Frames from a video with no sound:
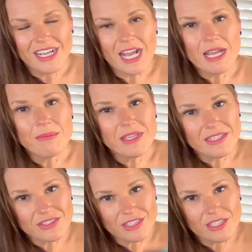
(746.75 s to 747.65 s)
I'm
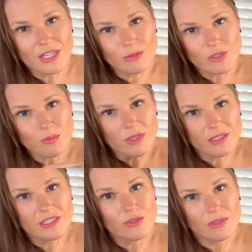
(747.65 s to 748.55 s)
guessing you're
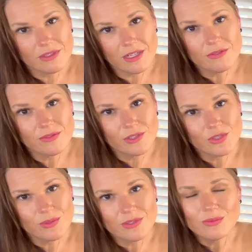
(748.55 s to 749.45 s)
responding to a lot of folks
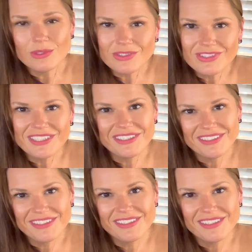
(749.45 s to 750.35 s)
with, we'll see.
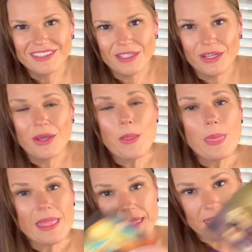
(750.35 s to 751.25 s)

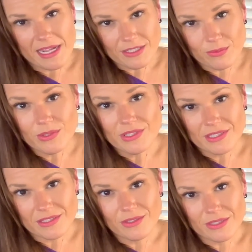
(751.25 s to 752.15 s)
That's what
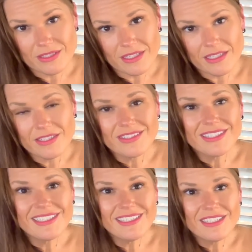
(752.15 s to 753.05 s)
this looks like, because
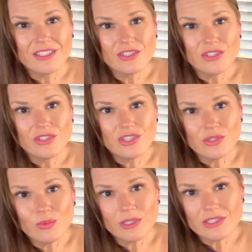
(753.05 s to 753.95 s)
again, do you
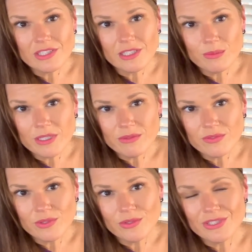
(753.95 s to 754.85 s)
want to celebrate with
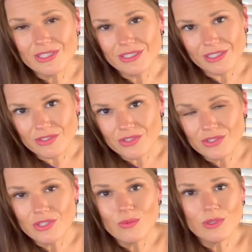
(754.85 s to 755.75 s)
folks? Yes.
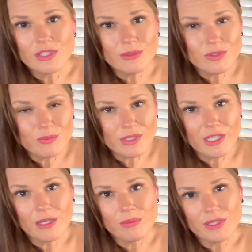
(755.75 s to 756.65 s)
You want them to be
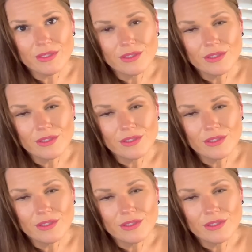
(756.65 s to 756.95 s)
happy.